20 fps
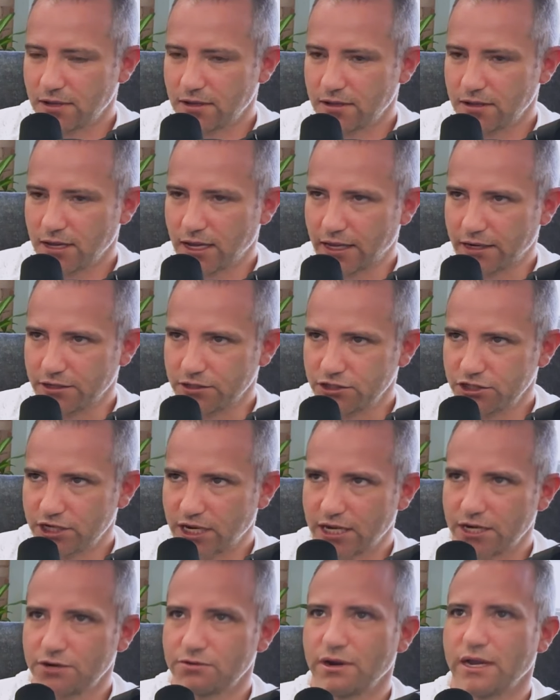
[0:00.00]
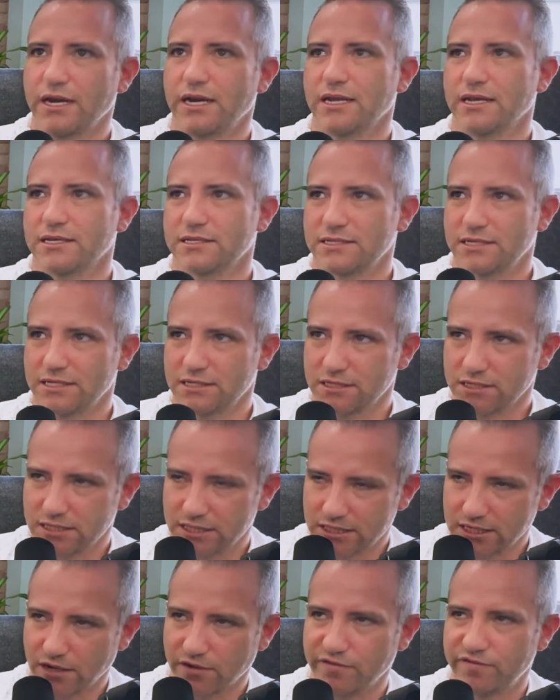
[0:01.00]
and generating a sense of
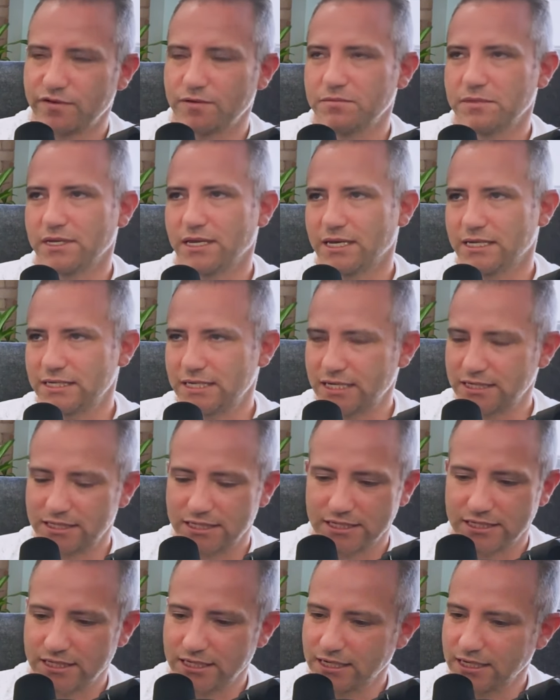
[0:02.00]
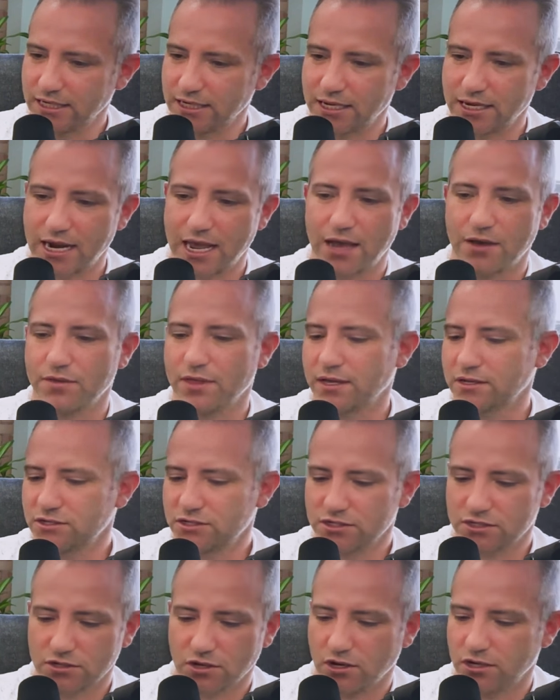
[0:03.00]
self from the identity and how that
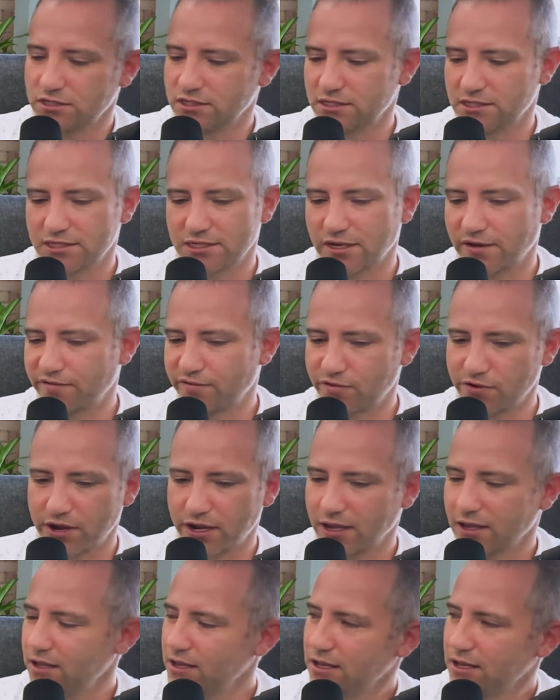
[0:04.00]
just causes suffering.